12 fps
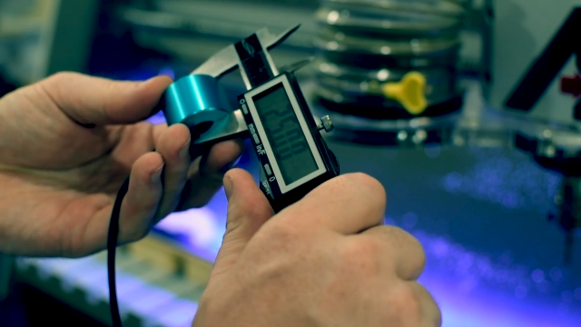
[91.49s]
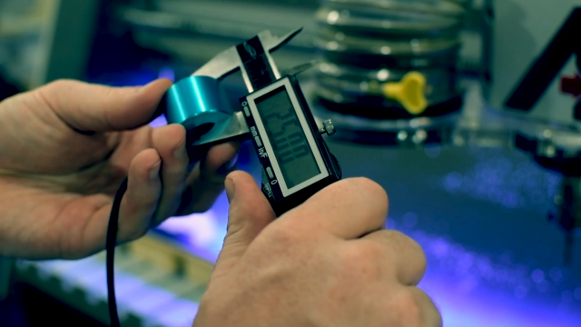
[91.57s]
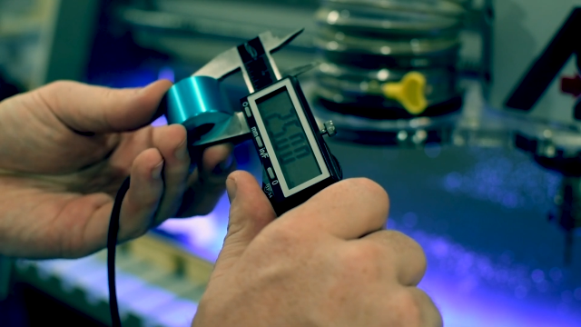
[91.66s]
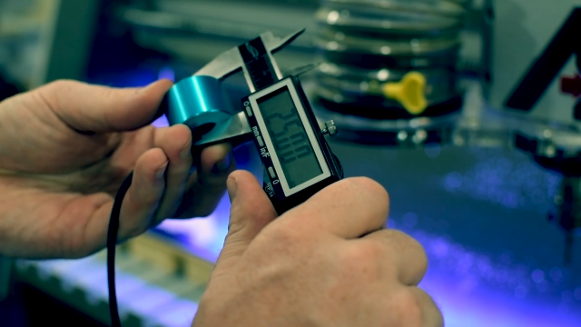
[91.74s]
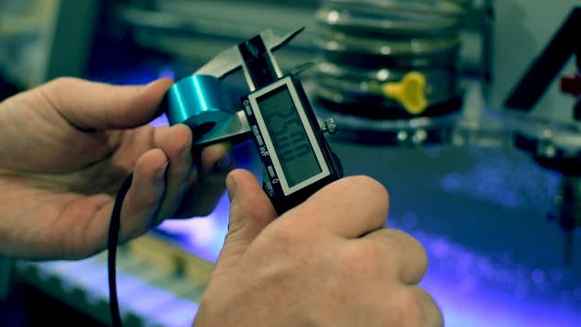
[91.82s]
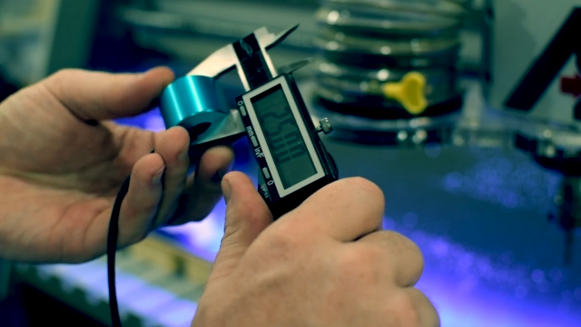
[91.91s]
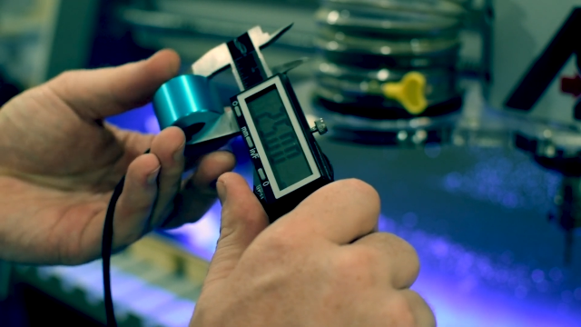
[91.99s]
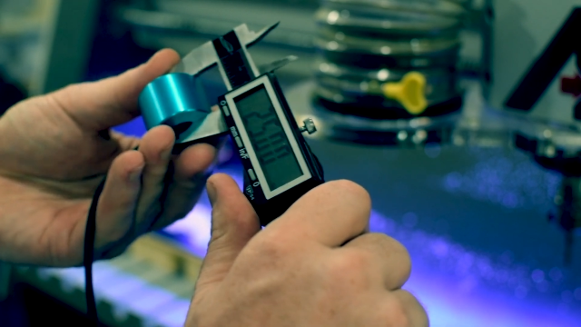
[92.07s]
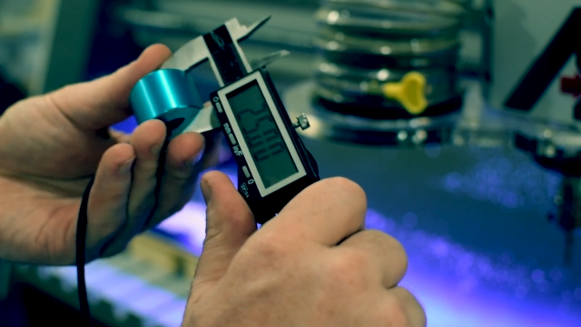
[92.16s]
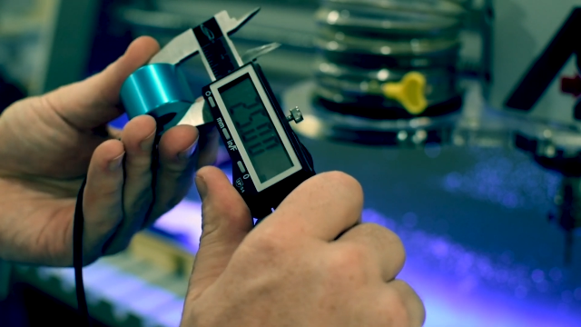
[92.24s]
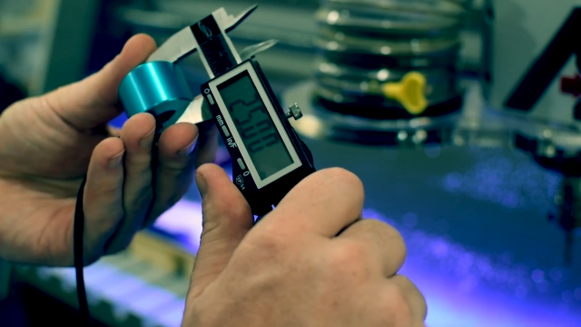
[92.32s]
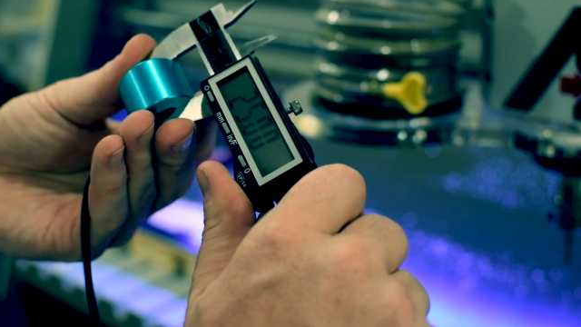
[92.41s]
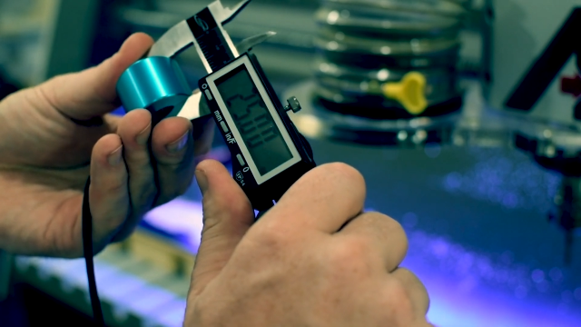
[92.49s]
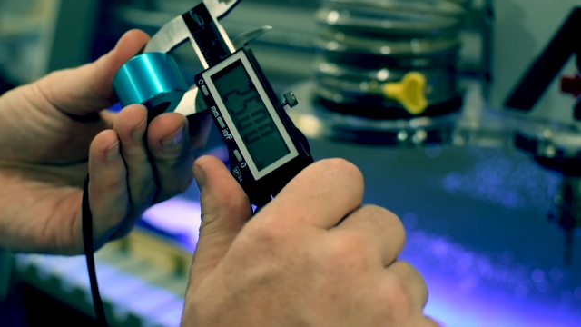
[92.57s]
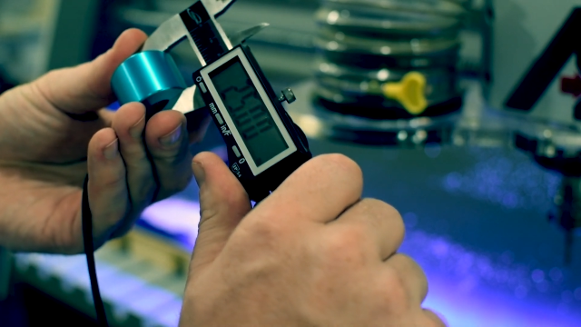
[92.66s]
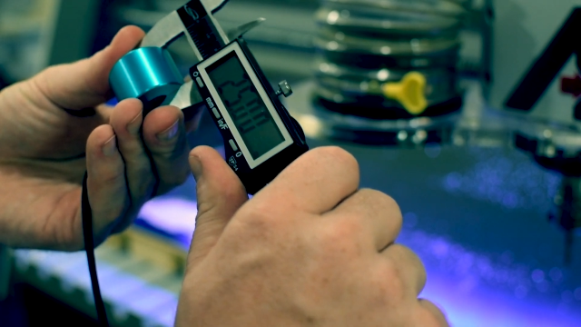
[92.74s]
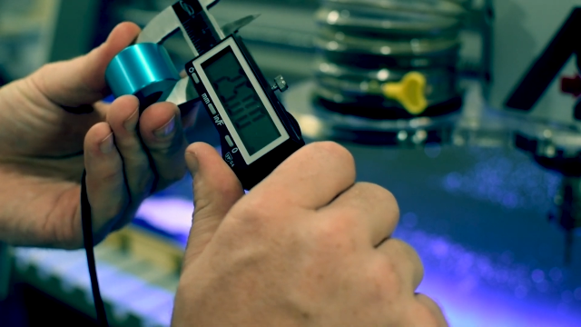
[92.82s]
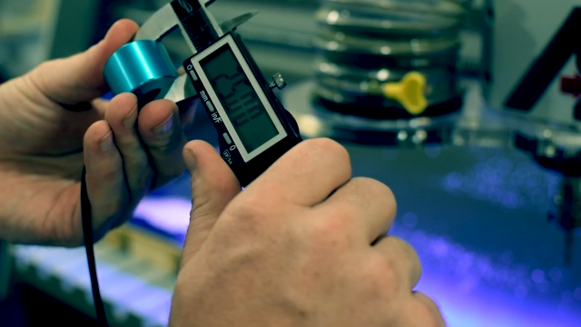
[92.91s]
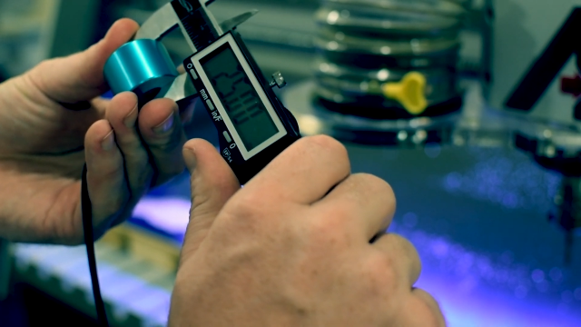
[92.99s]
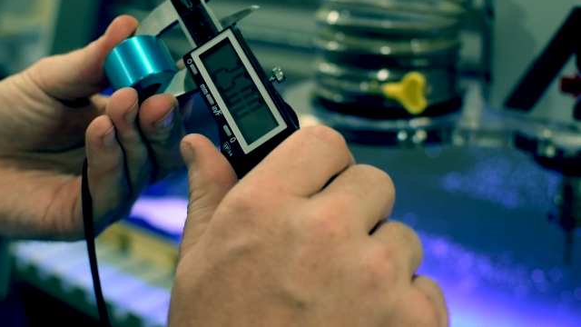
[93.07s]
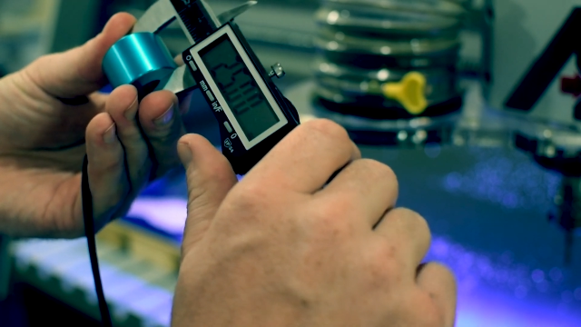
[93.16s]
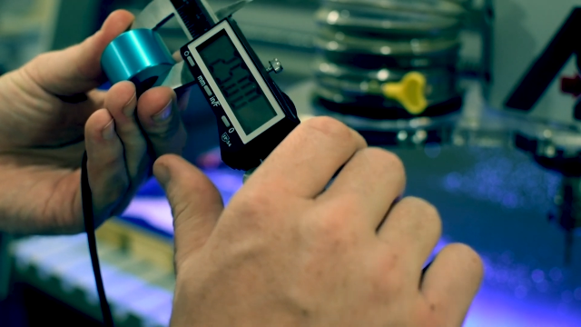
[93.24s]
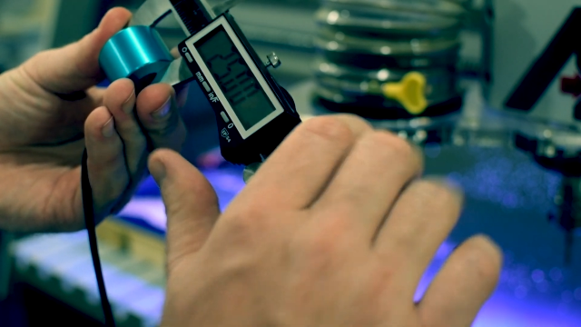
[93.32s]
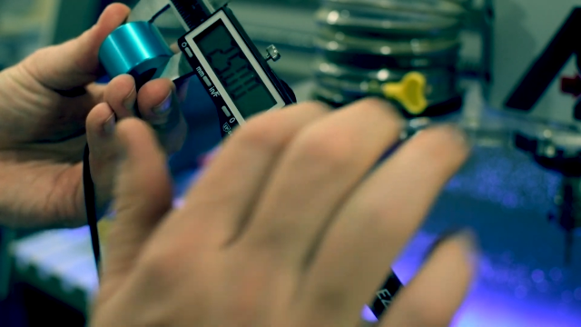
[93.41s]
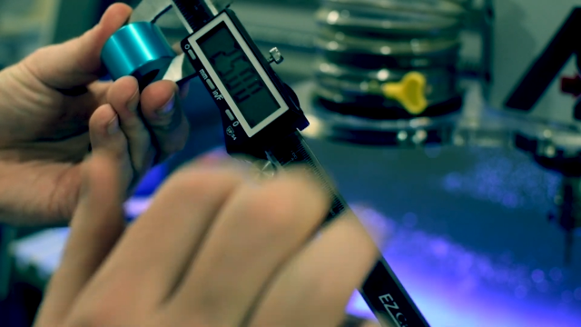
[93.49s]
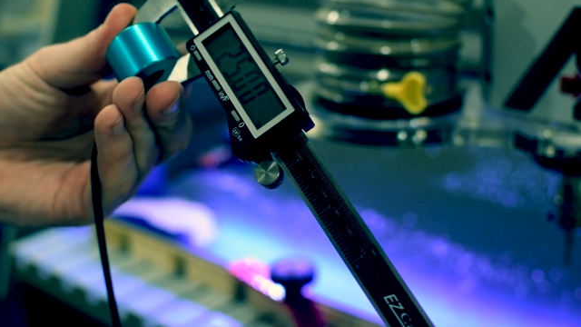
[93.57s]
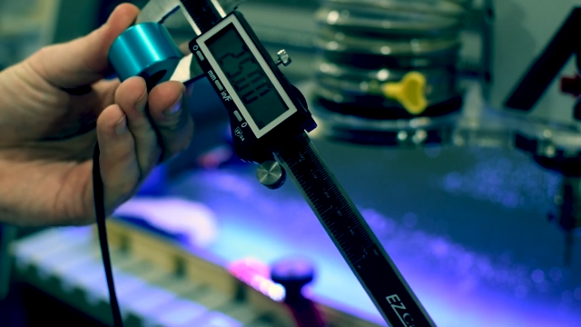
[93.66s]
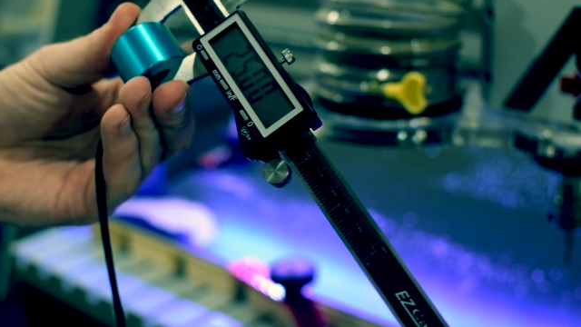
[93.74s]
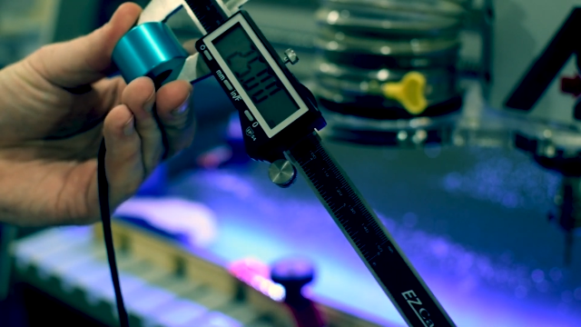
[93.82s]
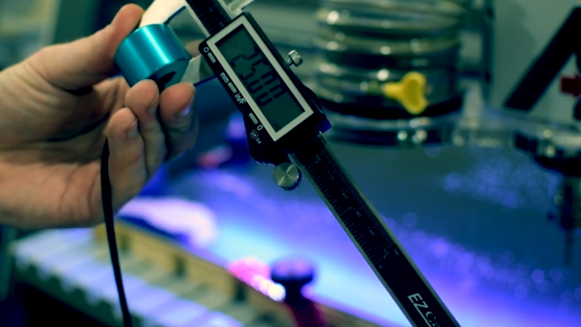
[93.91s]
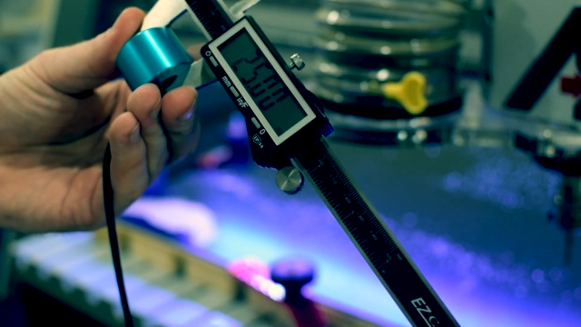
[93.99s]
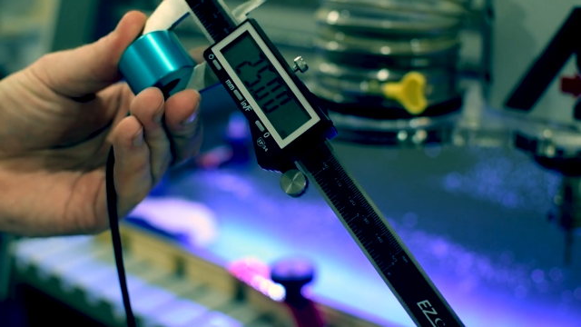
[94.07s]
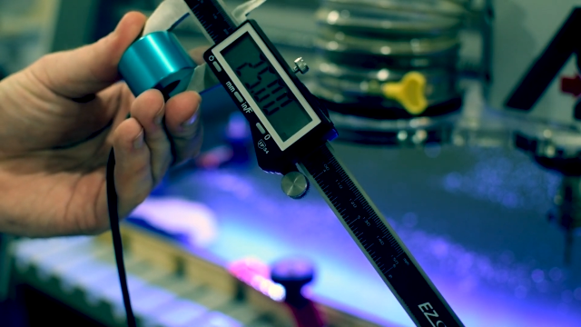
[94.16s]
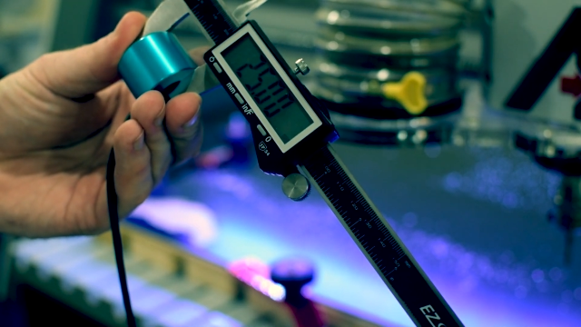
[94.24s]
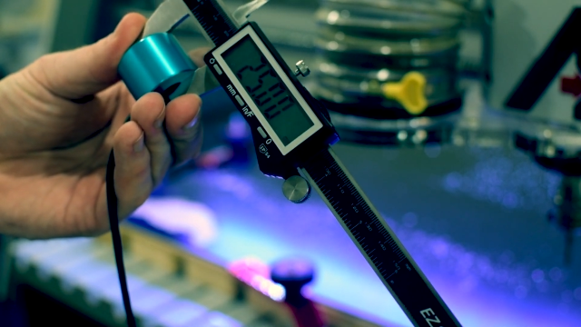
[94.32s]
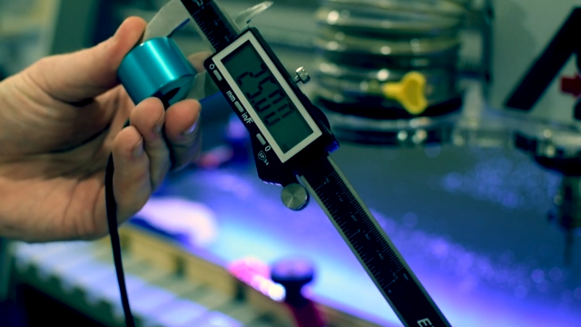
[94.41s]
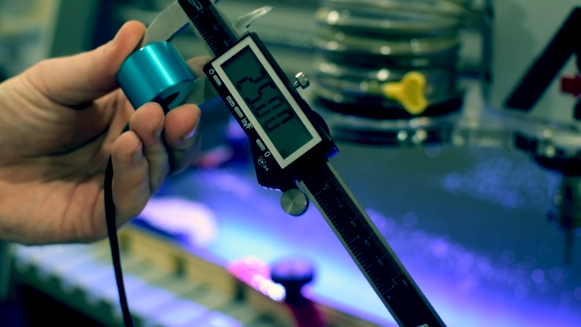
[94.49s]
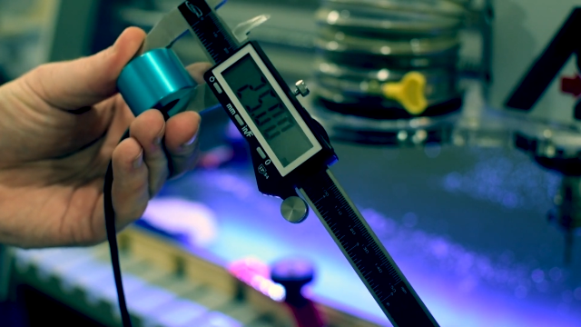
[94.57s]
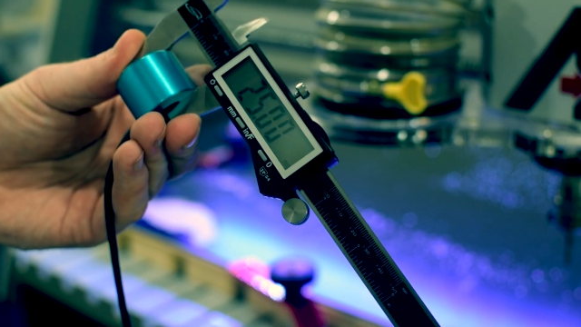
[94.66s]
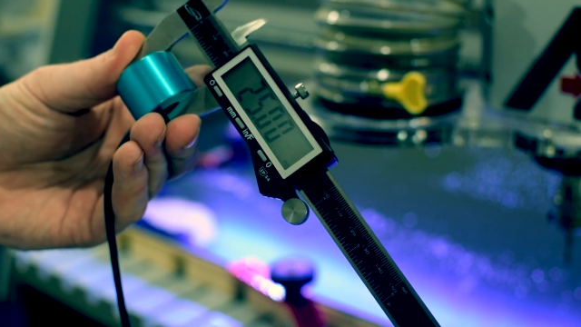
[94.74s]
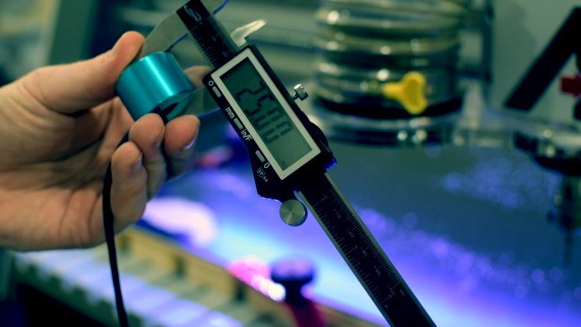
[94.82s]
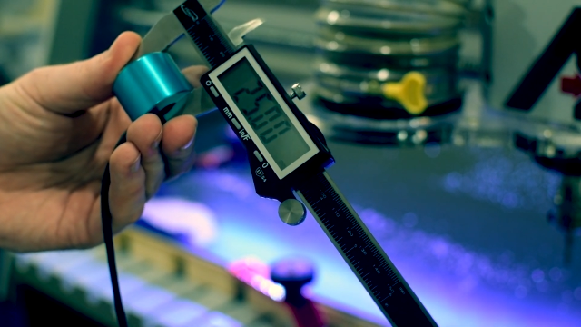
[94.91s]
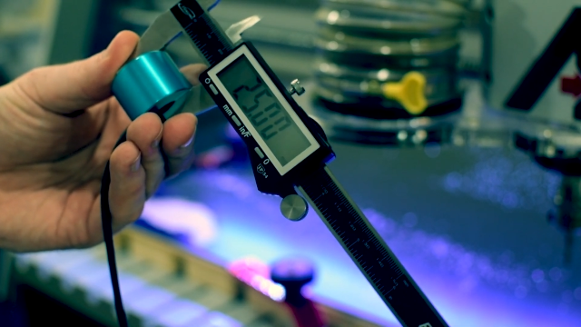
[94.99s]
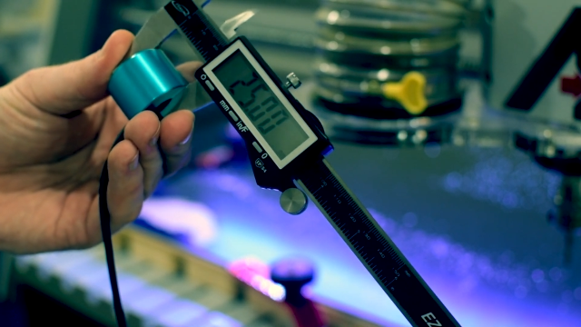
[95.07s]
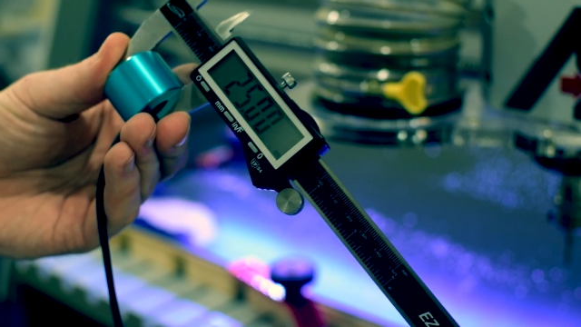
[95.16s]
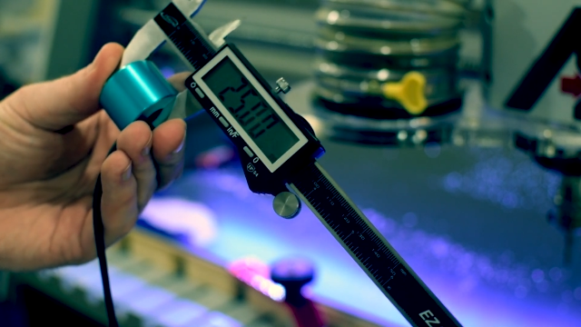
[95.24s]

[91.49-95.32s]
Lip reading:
[unreadable: no face in view]